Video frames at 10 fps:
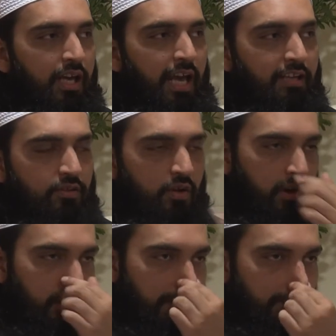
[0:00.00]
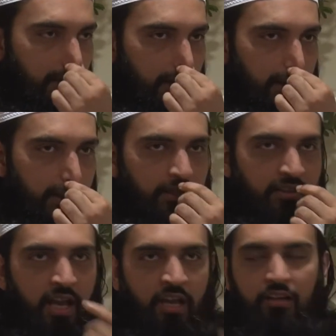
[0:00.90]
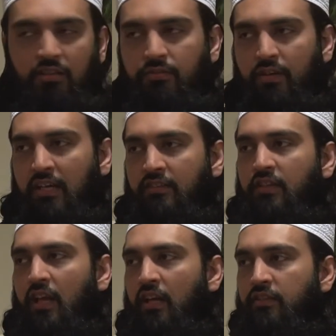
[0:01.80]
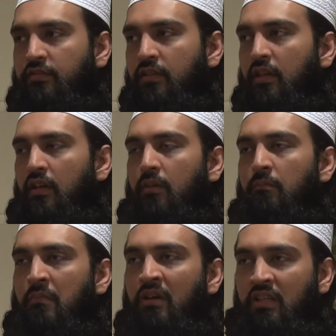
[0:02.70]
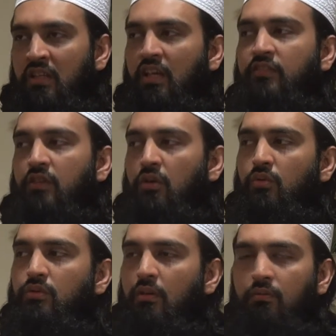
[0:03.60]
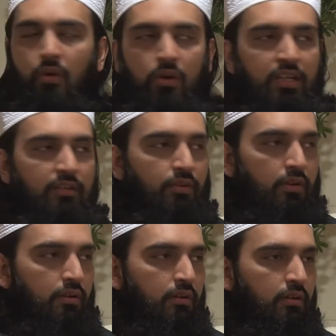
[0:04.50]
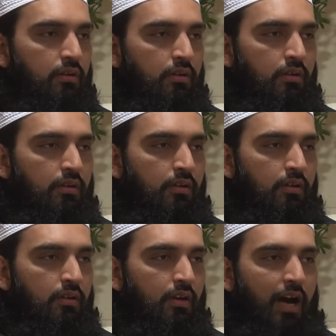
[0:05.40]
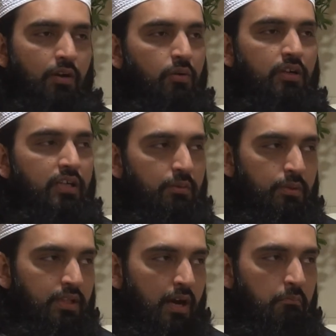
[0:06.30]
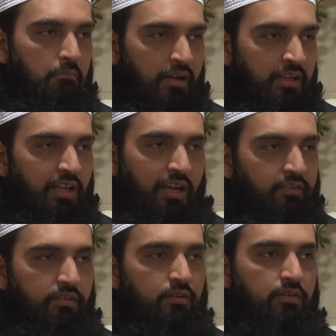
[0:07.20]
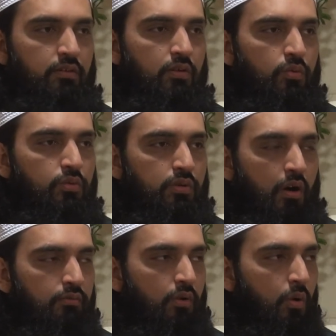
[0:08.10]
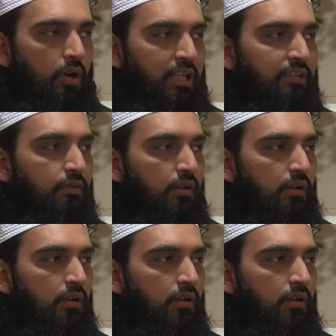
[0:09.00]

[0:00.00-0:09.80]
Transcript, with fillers: It's not. Remember, the English phrase is money is the root of all evil. I don't agree with that. Money isn't the root of all evil.